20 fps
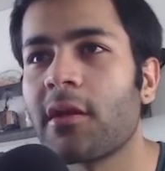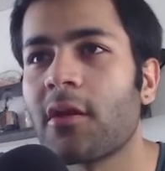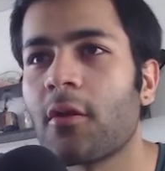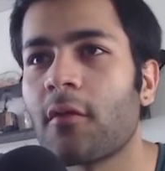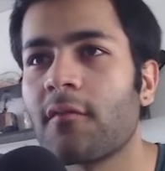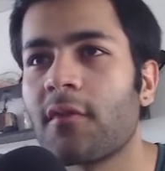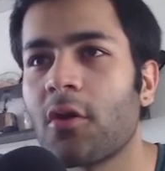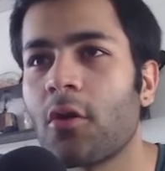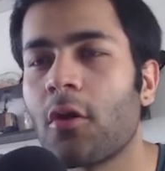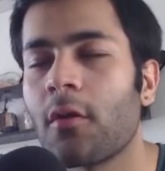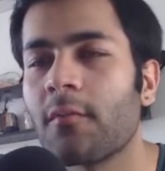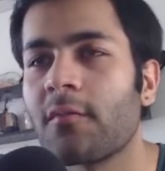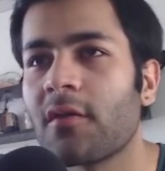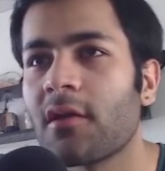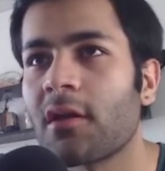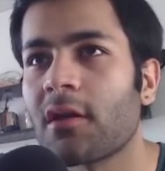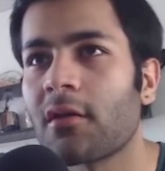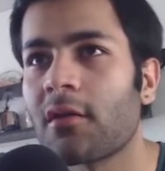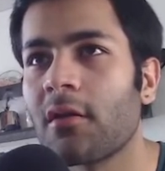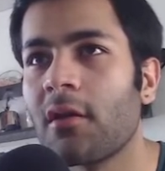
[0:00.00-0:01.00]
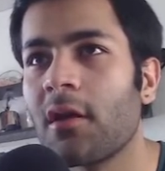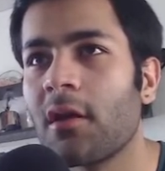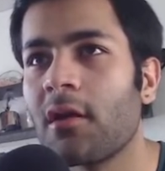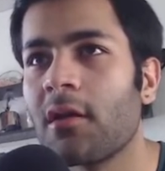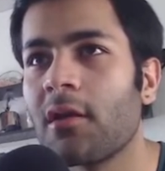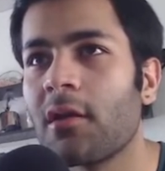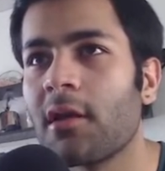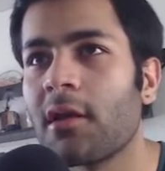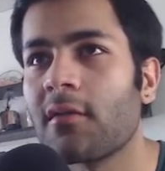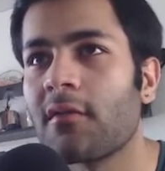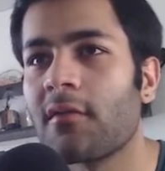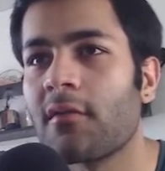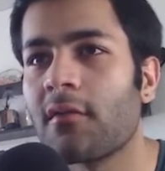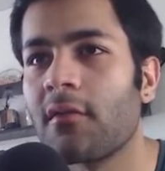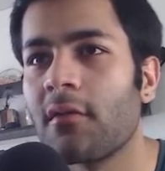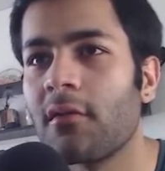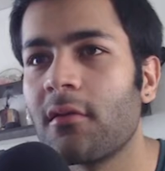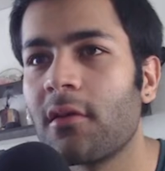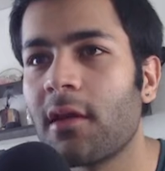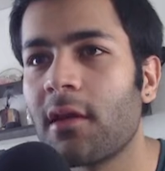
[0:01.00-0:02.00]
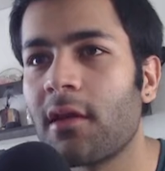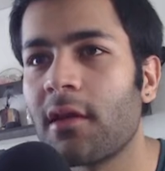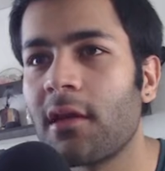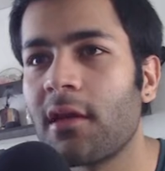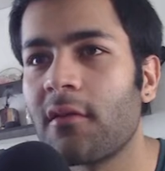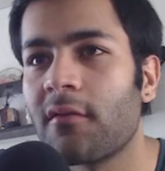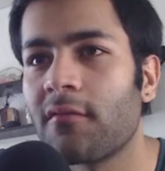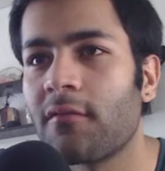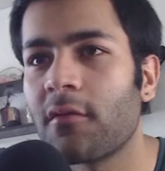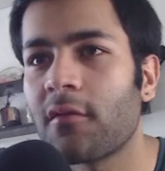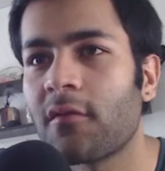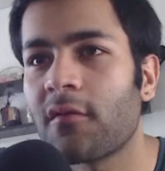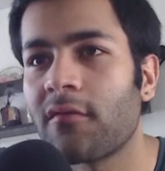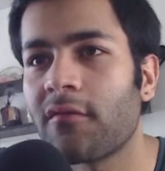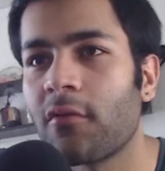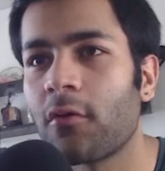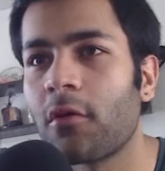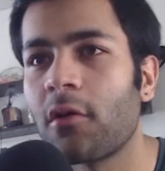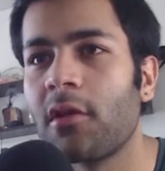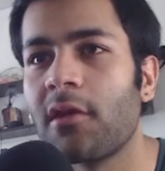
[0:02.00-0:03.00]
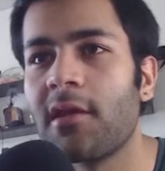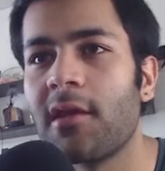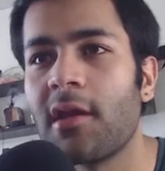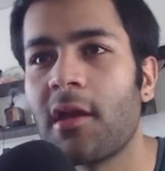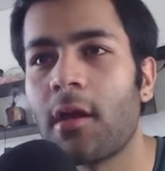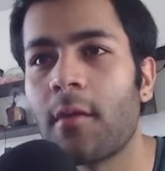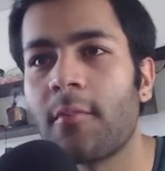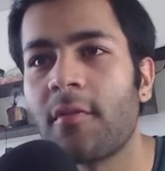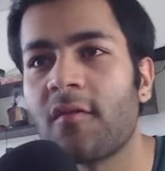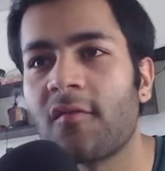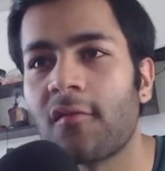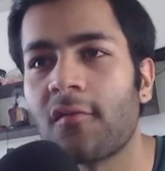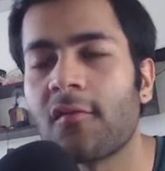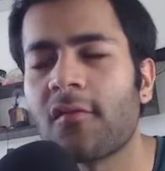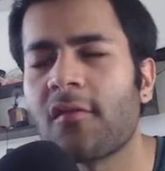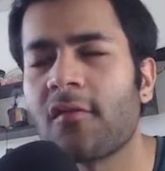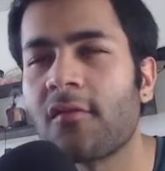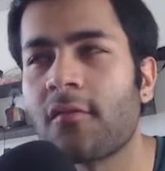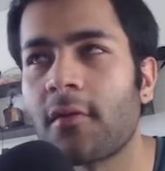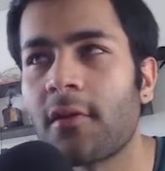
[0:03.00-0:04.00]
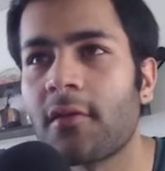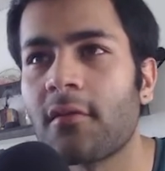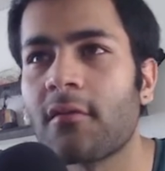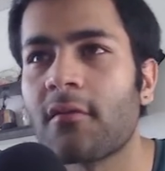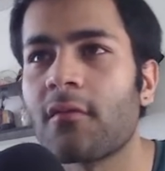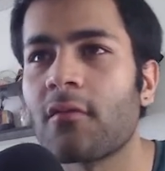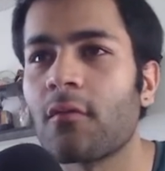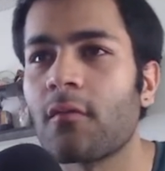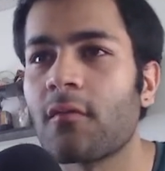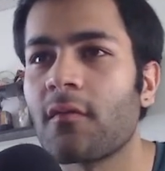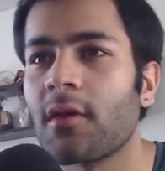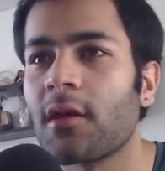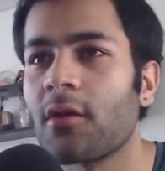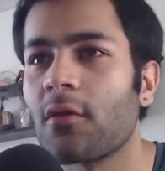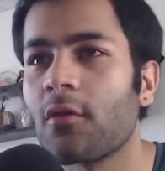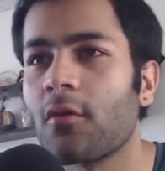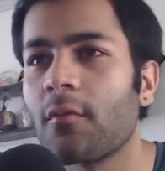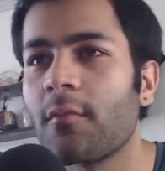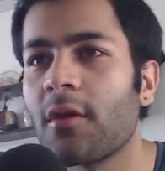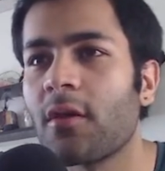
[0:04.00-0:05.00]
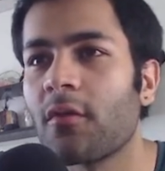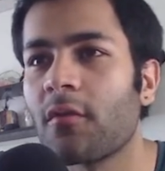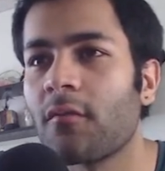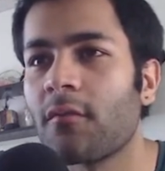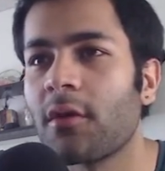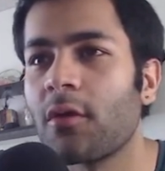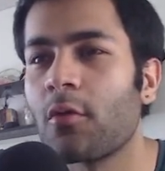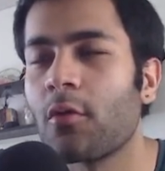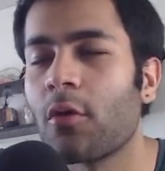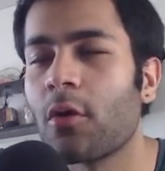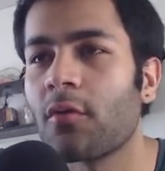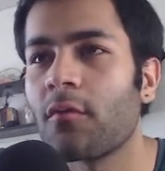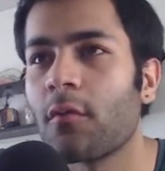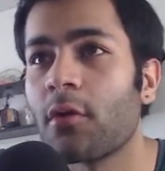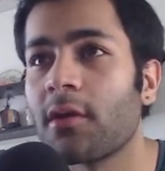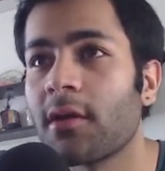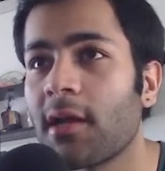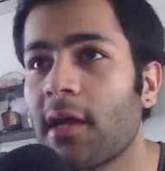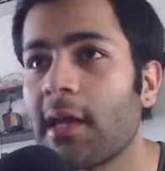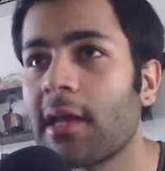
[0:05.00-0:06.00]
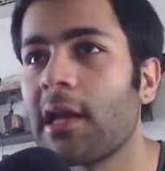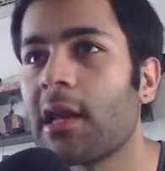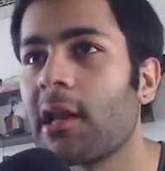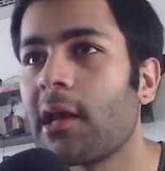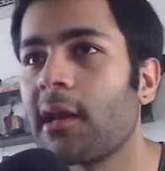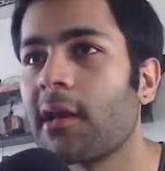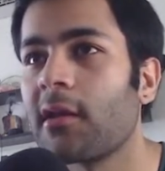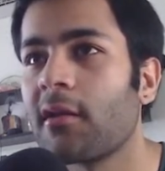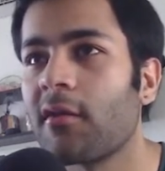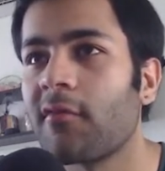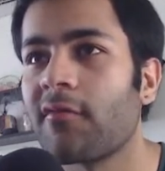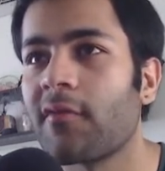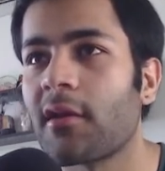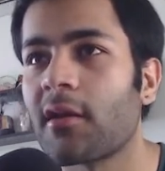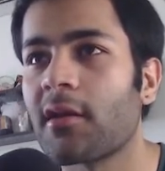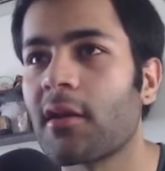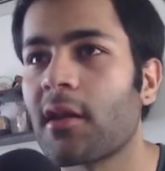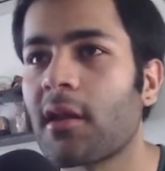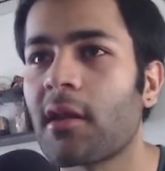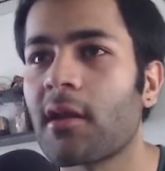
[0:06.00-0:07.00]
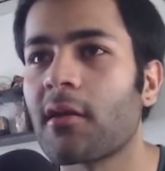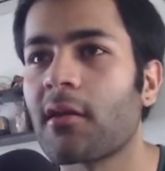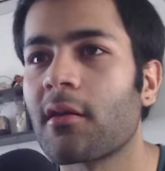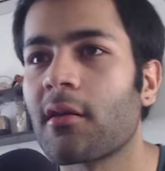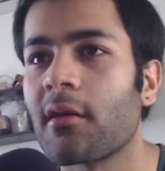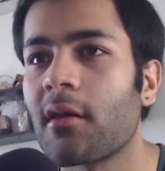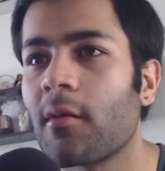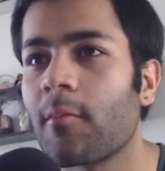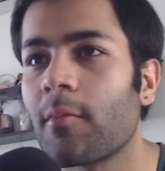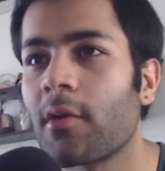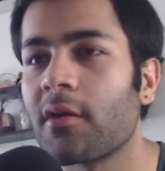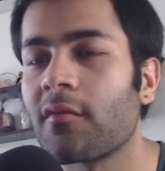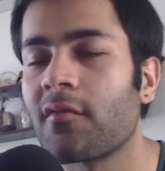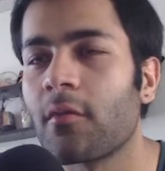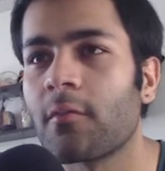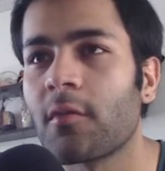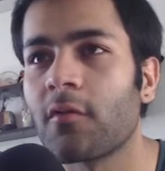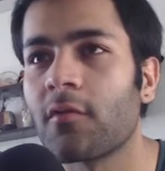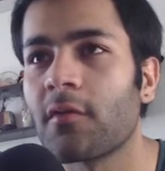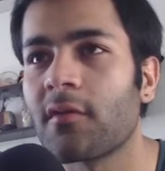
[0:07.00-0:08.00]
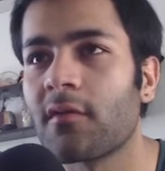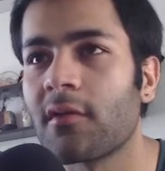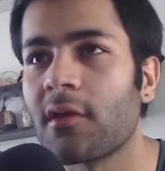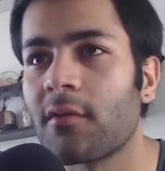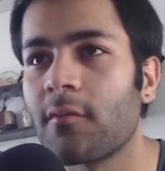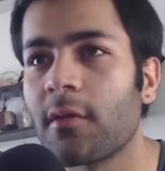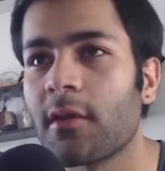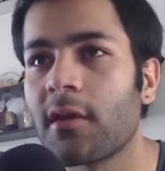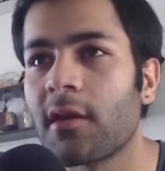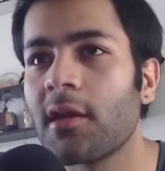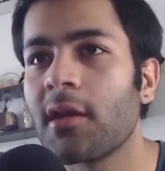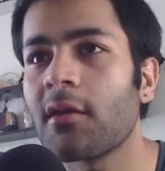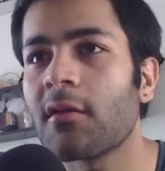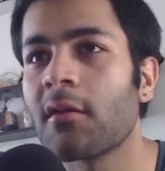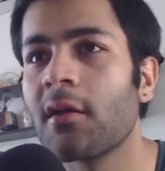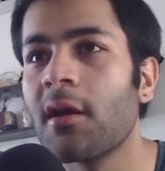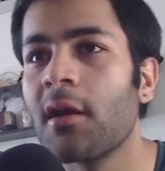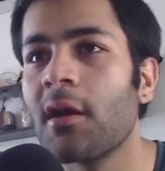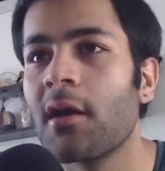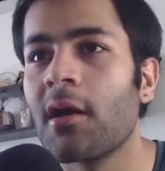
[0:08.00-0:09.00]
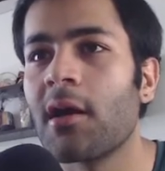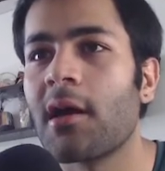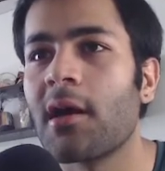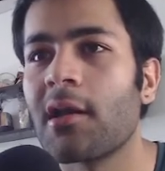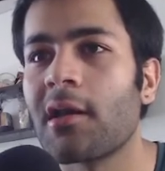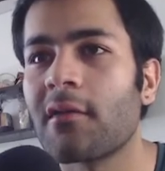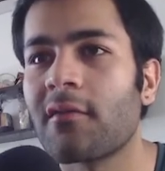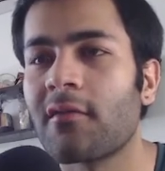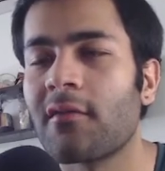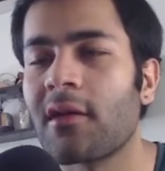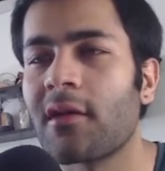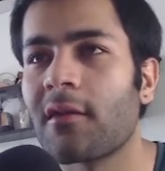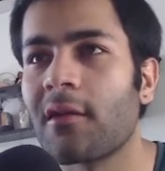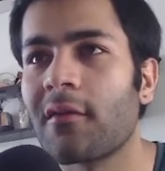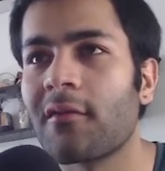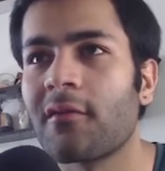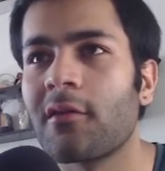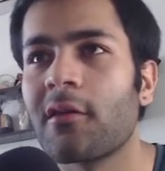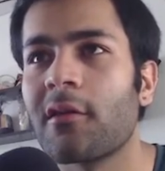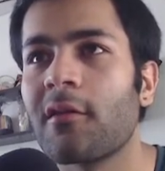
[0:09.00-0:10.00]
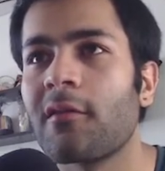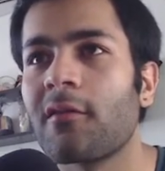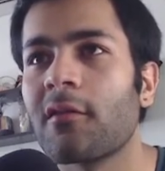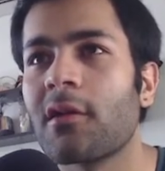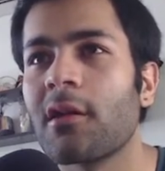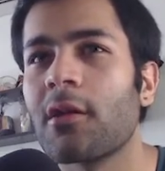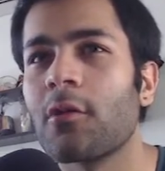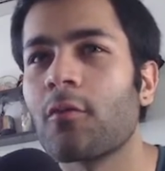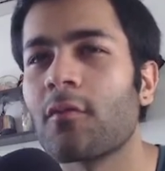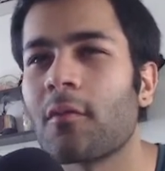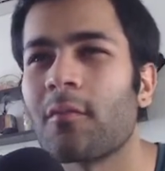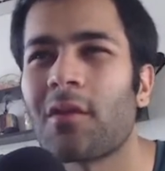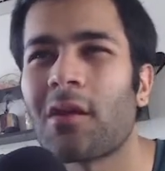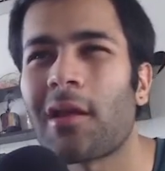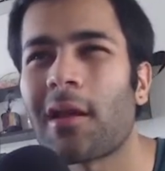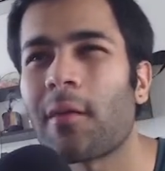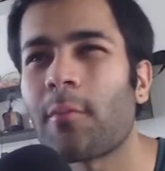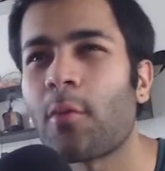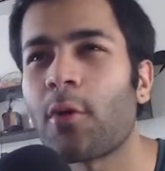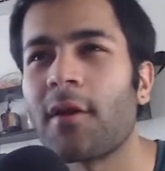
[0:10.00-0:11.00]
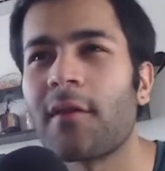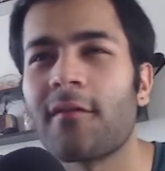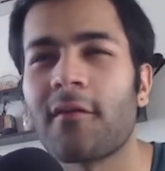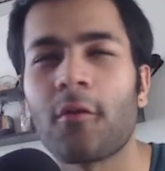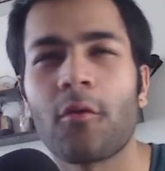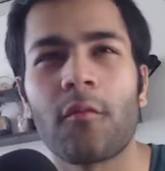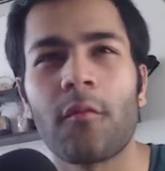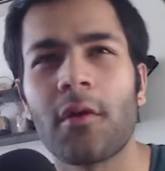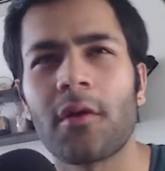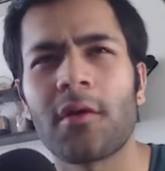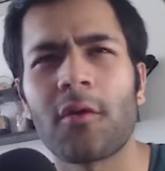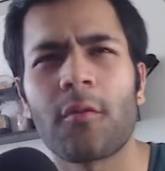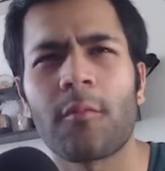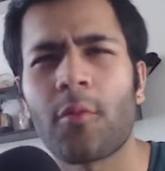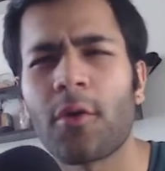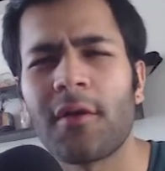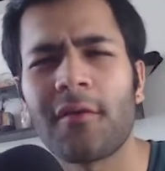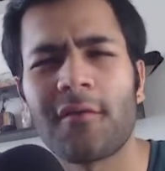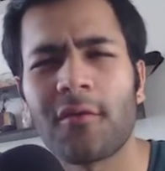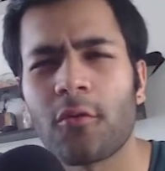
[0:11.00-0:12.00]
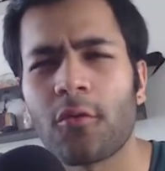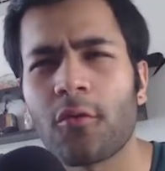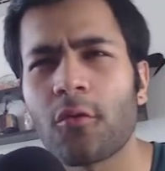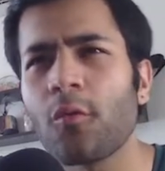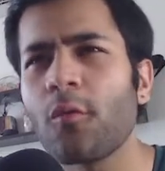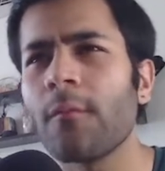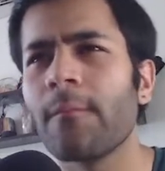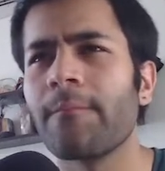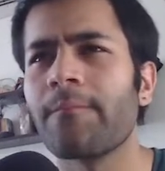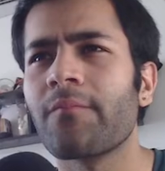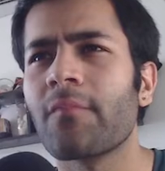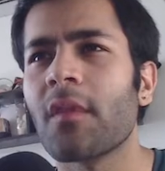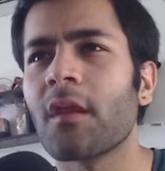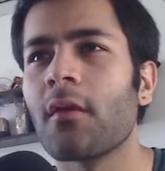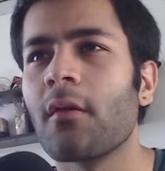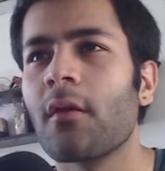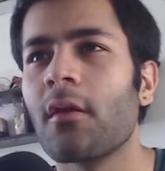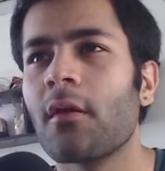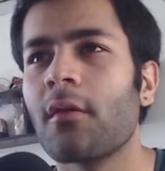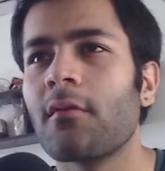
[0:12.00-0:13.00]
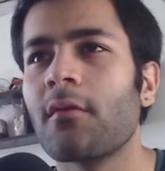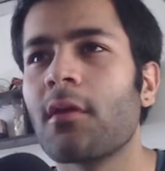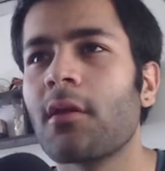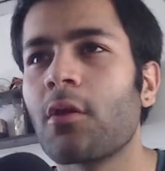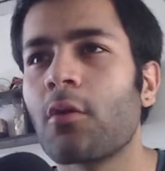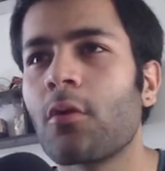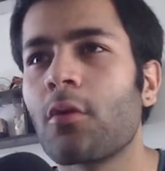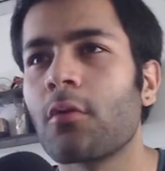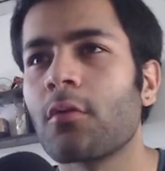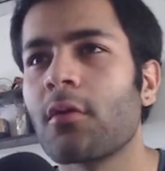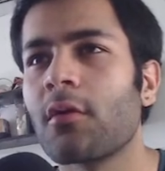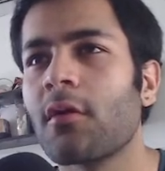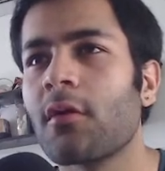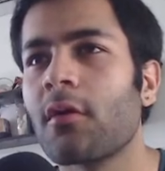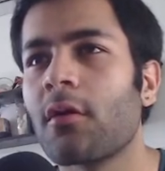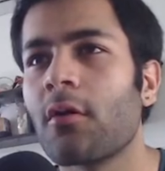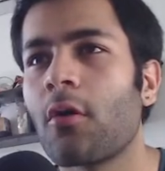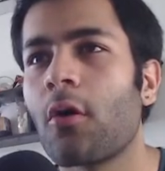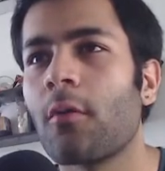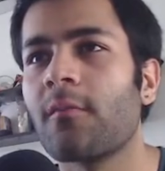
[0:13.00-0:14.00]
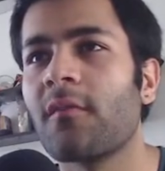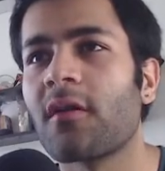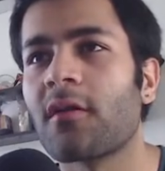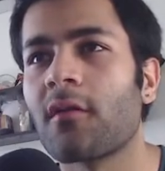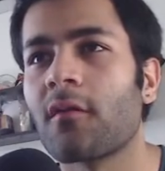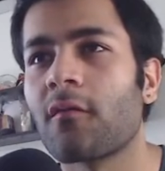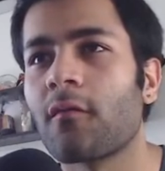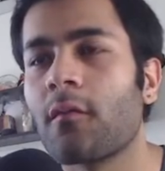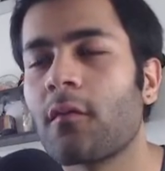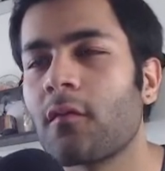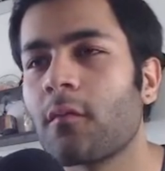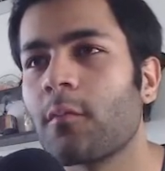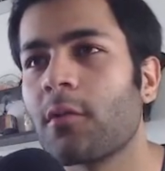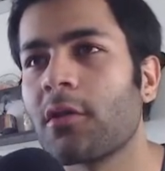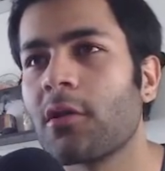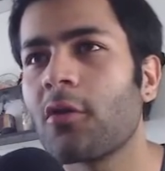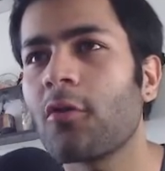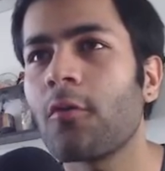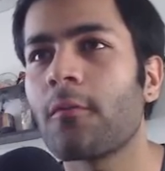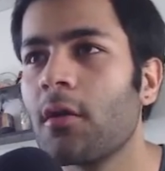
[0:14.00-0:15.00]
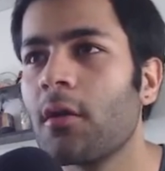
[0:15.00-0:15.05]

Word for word: of the object, let's decrease first of all the emission strength to zero because we do not want any light affecting it apart from the ones that we create. And let's decrease the density to something like 0.01 or 0.02. There you go, the object is visible now